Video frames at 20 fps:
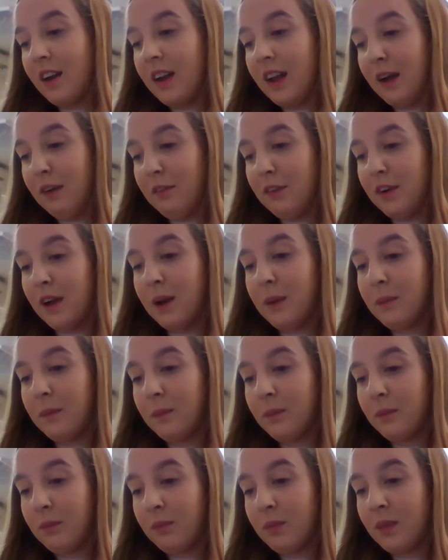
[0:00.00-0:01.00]
and heavier.
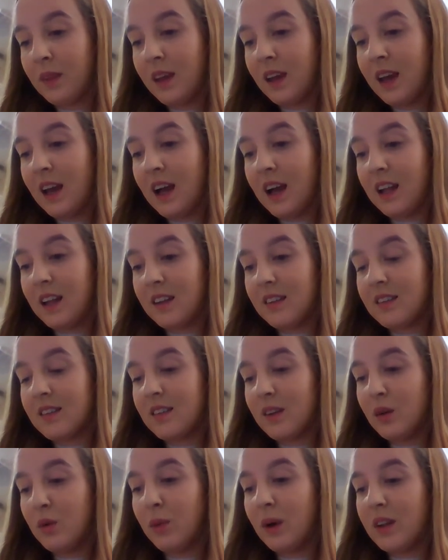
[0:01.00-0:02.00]
And it
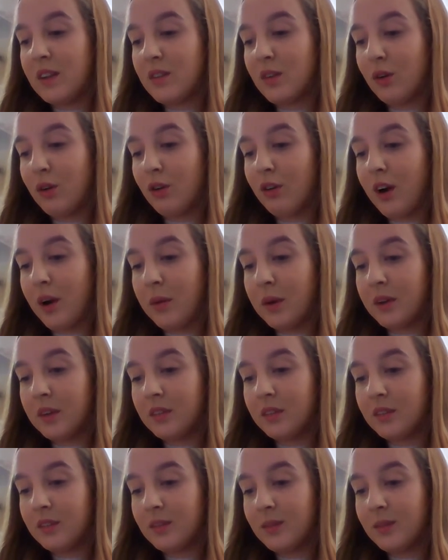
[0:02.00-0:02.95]
still went on growing.